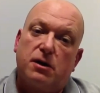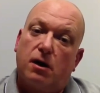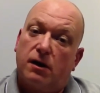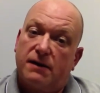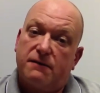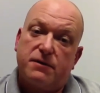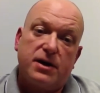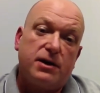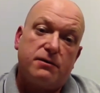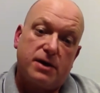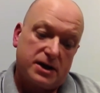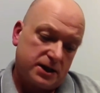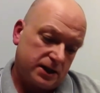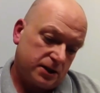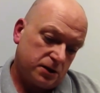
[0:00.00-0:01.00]
on every
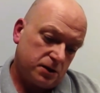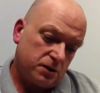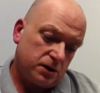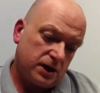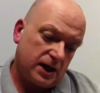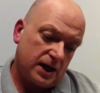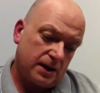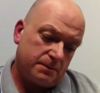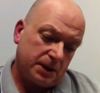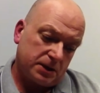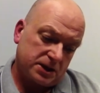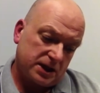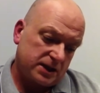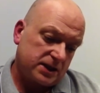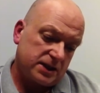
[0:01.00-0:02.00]
address in the UK because
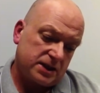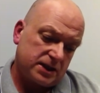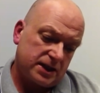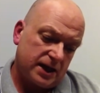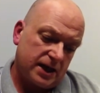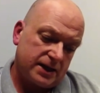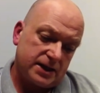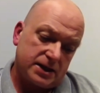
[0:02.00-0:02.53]
as they state